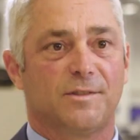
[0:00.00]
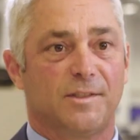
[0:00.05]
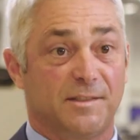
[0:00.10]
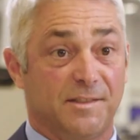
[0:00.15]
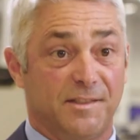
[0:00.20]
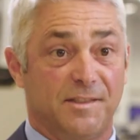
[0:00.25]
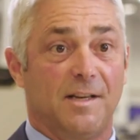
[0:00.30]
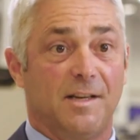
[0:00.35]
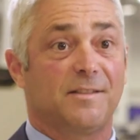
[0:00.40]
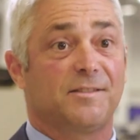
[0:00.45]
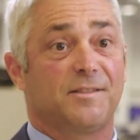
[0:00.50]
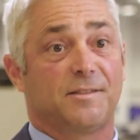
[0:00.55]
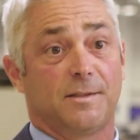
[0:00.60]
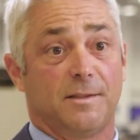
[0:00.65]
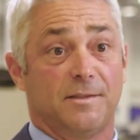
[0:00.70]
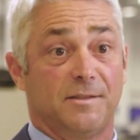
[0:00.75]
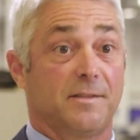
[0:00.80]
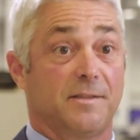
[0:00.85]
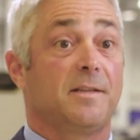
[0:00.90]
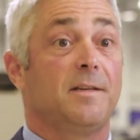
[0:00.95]
Success
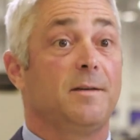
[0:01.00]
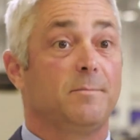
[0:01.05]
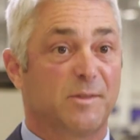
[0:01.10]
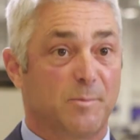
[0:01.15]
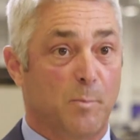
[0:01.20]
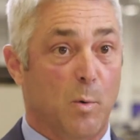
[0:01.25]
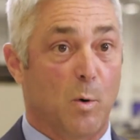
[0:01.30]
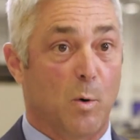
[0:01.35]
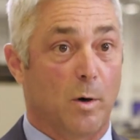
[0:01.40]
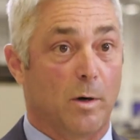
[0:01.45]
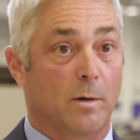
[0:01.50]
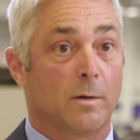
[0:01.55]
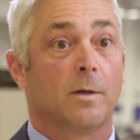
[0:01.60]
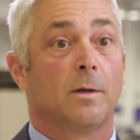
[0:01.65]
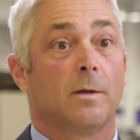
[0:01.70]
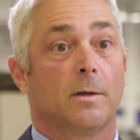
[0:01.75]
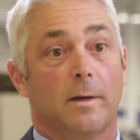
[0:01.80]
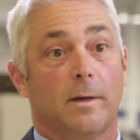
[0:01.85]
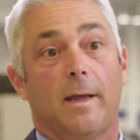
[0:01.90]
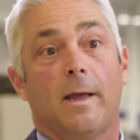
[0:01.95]
is a team sport,
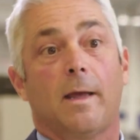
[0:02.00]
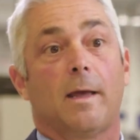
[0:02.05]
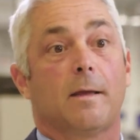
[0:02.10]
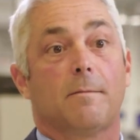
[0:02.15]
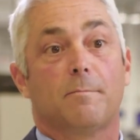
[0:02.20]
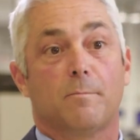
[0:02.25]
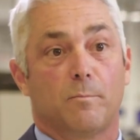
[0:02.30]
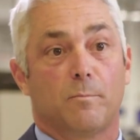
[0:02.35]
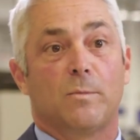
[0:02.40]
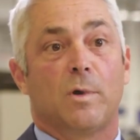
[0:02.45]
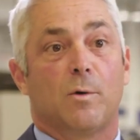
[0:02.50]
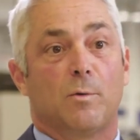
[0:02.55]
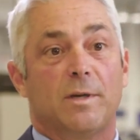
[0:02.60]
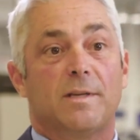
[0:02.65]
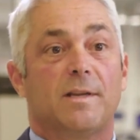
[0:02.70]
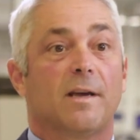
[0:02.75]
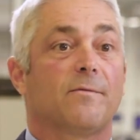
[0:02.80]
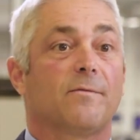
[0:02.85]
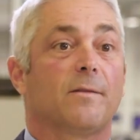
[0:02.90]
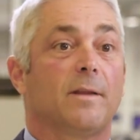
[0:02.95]
and you know, we
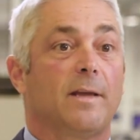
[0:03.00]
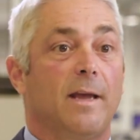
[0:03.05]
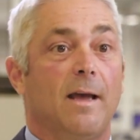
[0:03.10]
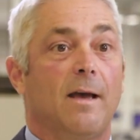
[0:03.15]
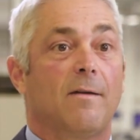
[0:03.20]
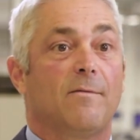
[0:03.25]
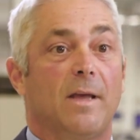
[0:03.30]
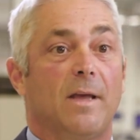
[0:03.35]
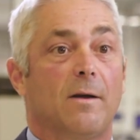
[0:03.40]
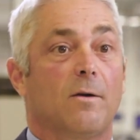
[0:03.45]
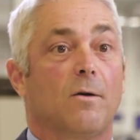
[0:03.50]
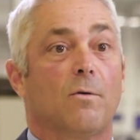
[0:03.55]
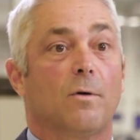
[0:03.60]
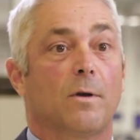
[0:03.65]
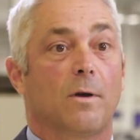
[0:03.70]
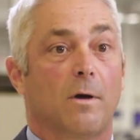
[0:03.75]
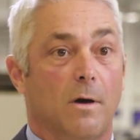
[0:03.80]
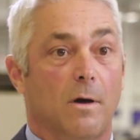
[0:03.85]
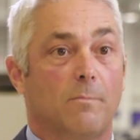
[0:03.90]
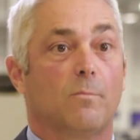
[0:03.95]
definitely have that
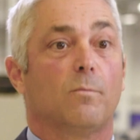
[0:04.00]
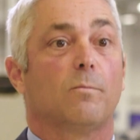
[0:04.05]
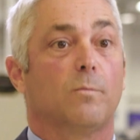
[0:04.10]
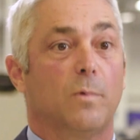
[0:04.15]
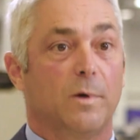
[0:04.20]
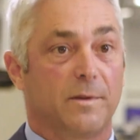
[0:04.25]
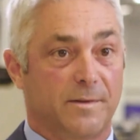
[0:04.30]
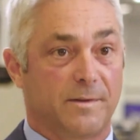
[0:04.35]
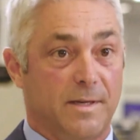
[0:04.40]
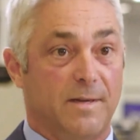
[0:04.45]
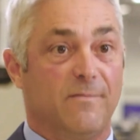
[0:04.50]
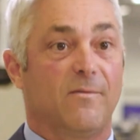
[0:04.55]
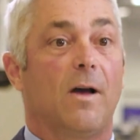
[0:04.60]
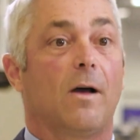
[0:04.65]
going on with Team